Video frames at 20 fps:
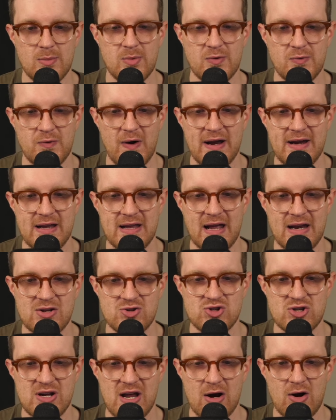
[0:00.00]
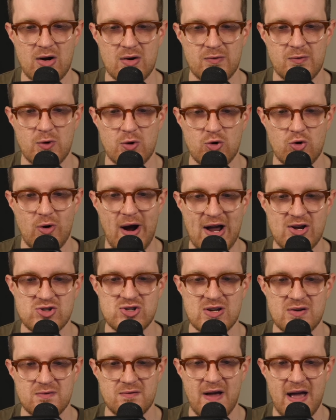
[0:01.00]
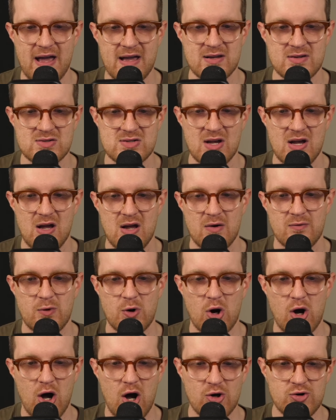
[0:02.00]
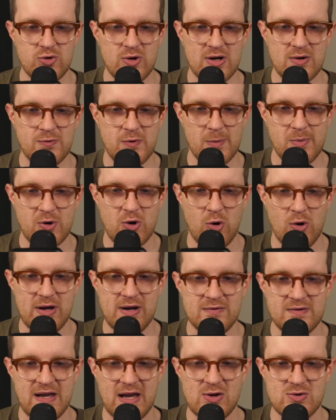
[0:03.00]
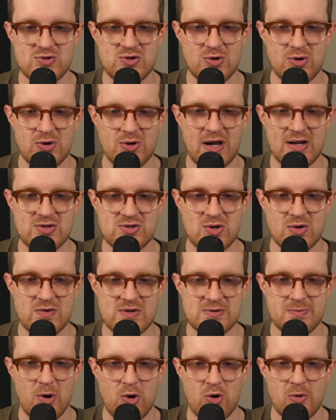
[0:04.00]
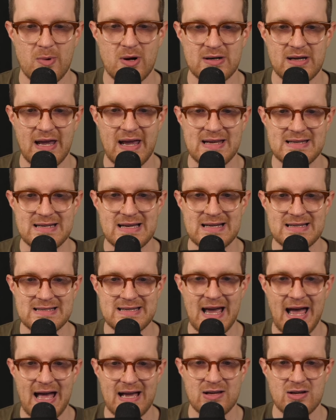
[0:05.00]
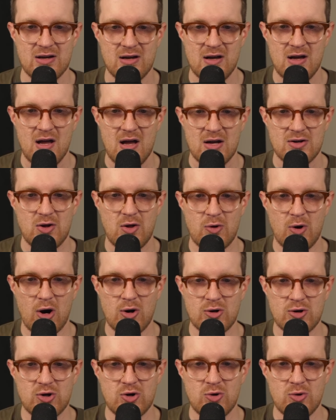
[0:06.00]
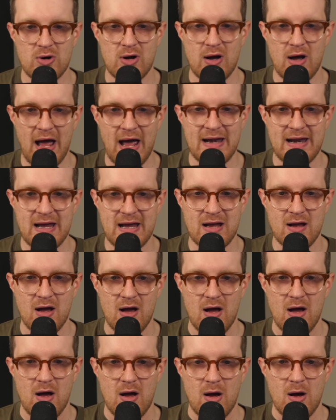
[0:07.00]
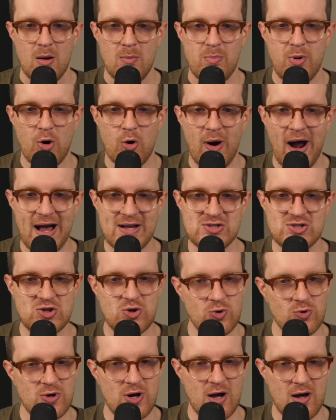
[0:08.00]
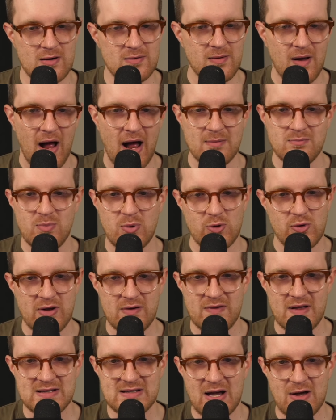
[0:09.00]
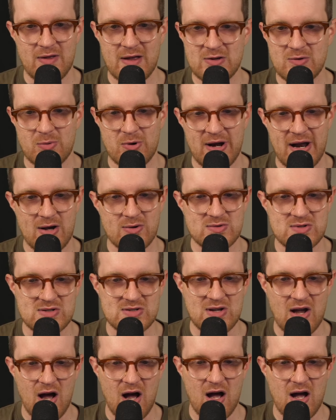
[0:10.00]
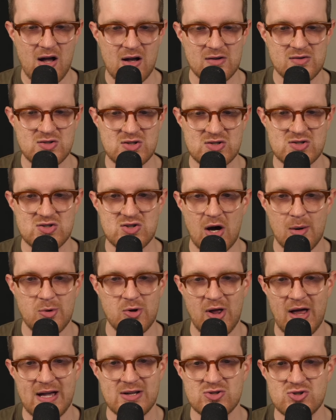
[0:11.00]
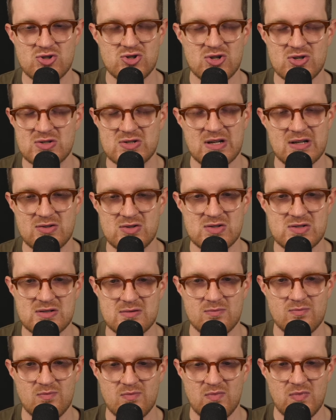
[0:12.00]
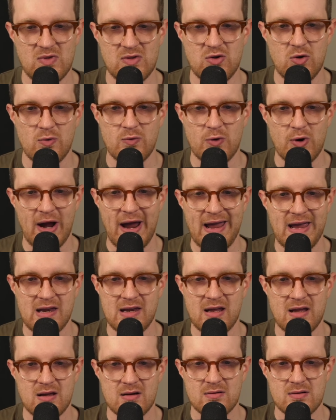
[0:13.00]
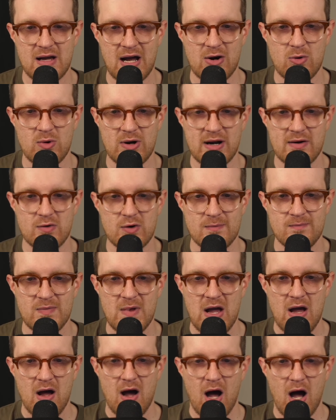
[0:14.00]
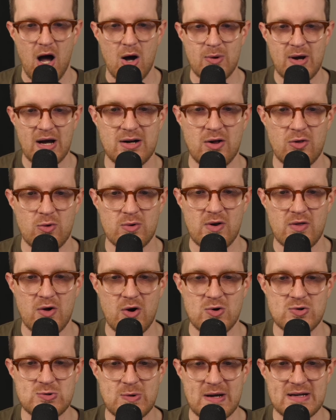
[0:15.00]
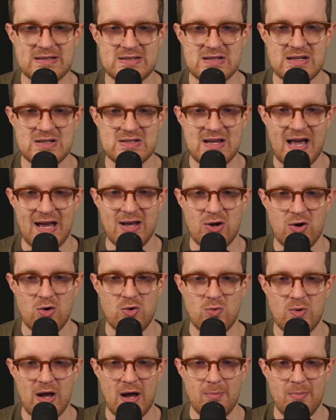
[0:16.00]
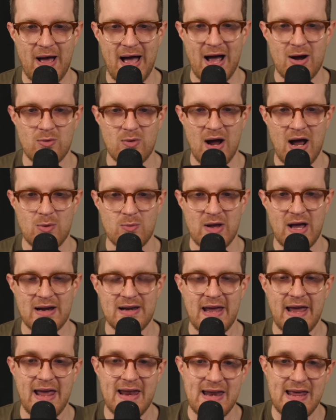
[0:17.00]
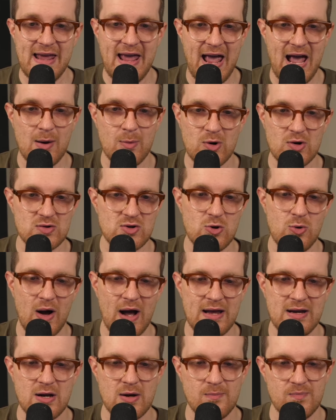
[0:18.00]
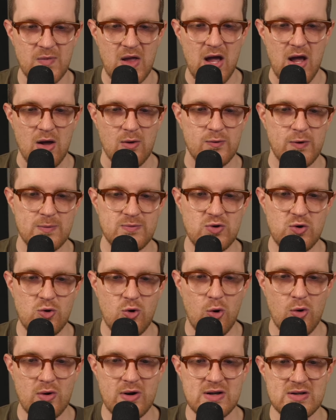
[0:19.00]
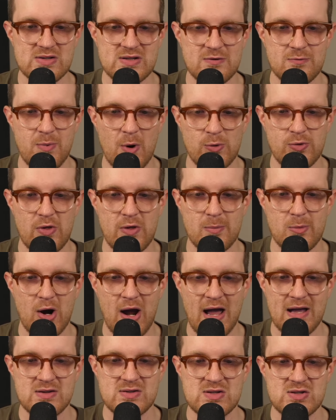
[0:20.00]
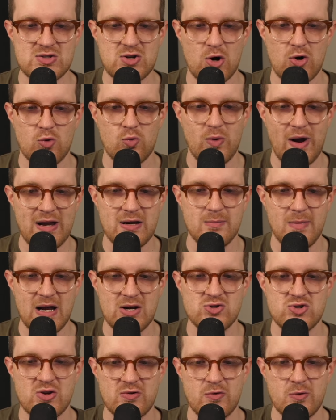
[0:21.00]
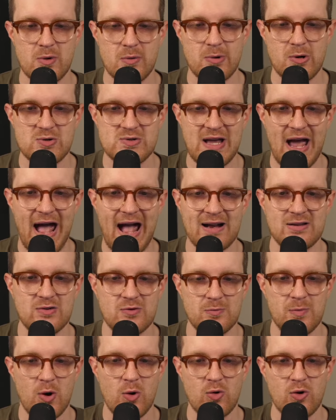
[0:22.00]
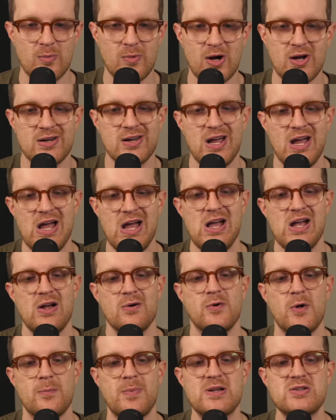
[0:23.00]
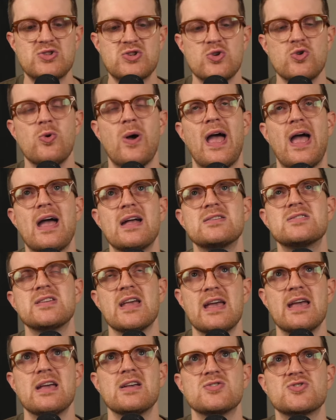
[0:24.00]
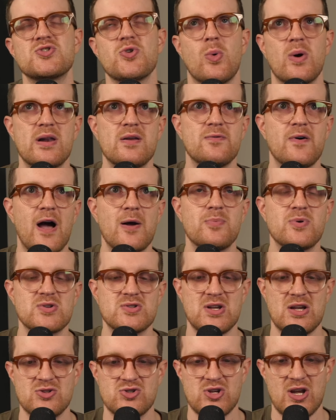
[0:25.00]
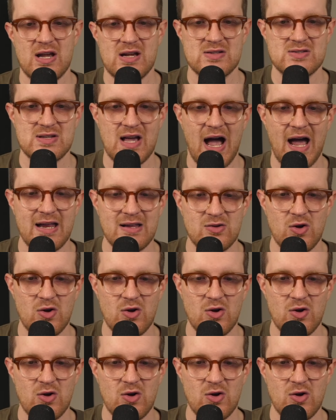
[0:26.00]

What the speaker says: fighting, and a generic for Crashing Fangs. For 100, flip a coin. If tails during your next turn, this Pokemon can't attack. Another Arrokuda and a Barascuda. I believe that's how that's pronounced. It's just double edge. Can do for 80. Kind of whatever. We got one of those. We got Zigzagoon. We got Patrat. We got Hitting Hammer. New item. Flip 2 coins. If both of them are heads, discard a random energy from your opponent's active Pokemon. Flipping 2 heads is 25% chance. I